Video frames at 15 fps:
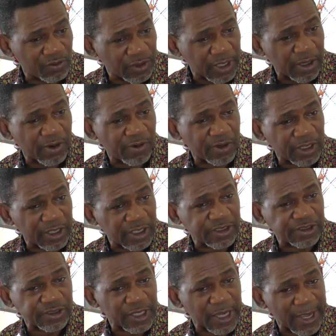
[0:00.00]
there
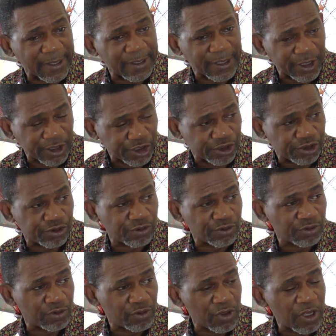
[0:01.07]
is an
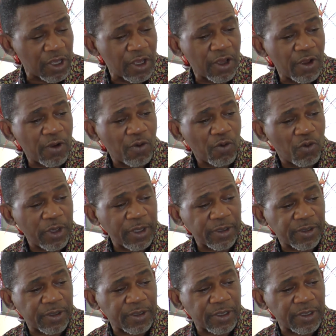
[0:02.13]
issue
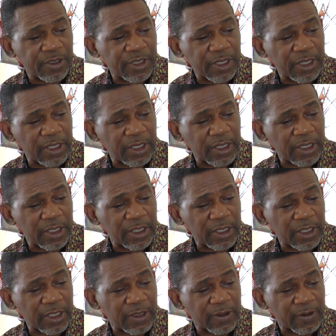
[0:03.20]
with the
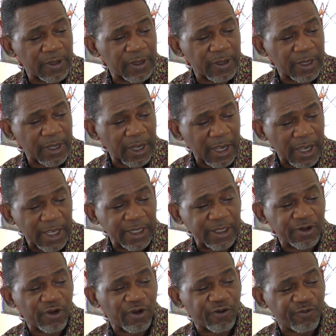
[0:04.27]

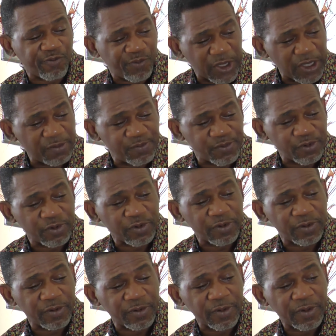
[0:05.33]
kind of
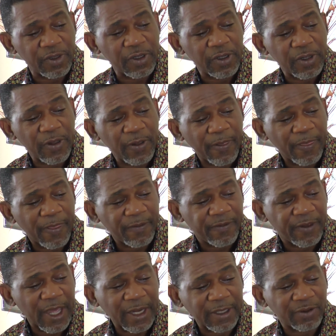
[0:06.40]
people
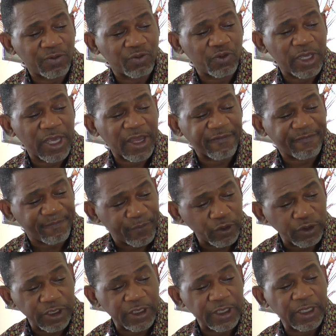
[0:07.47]
that we have
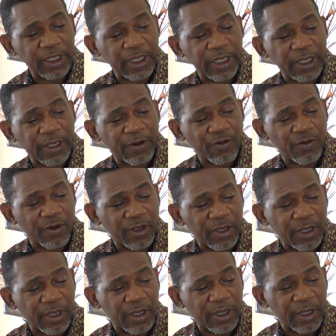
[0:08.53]
put
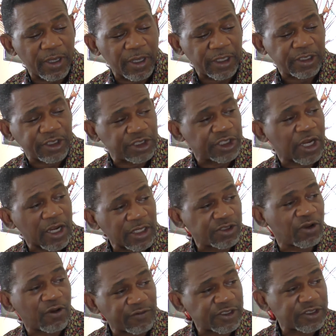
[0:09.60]
in charge
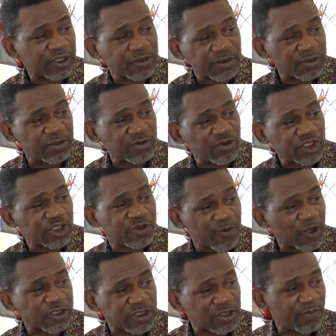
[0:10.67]
of certain
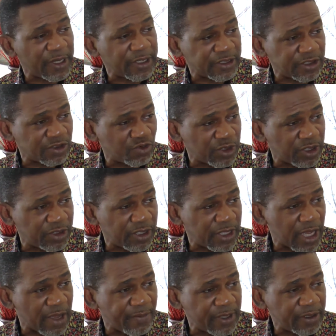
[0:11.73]
responsibilities within
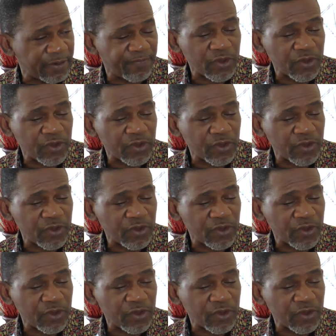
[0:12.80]
the army.